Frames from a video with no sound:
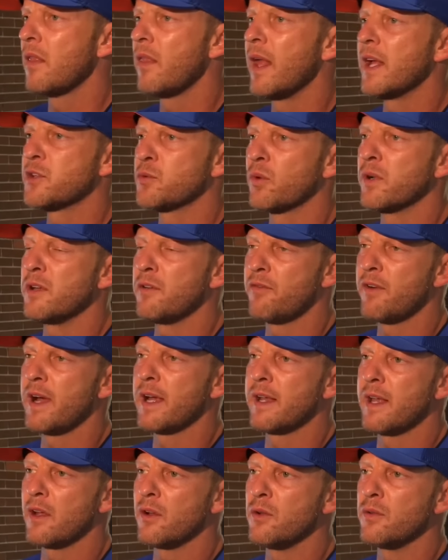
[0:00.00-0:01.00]
that's where you
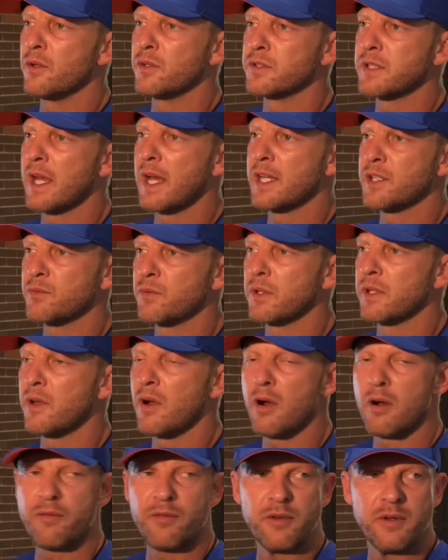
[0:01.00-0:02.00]
find out who those guys really
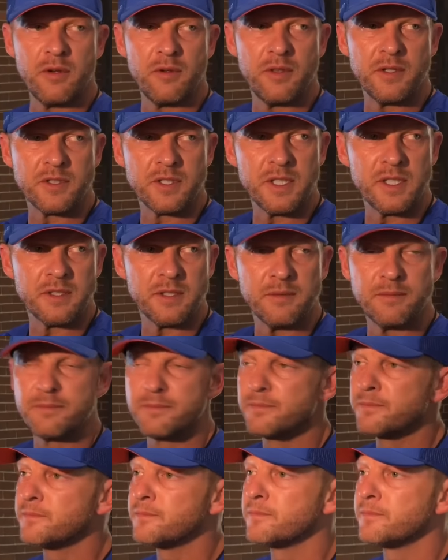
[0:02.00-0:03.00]
are for you this season.
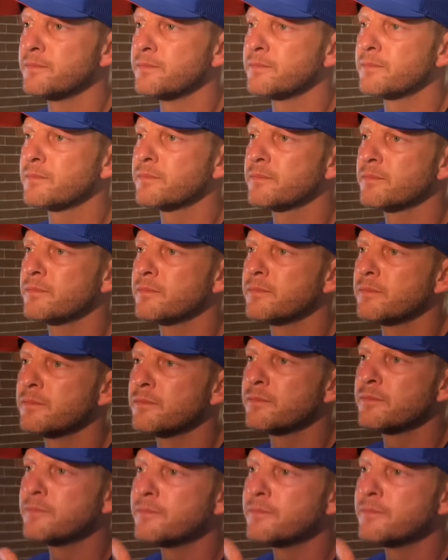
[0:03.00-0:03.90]
You saw Rip, or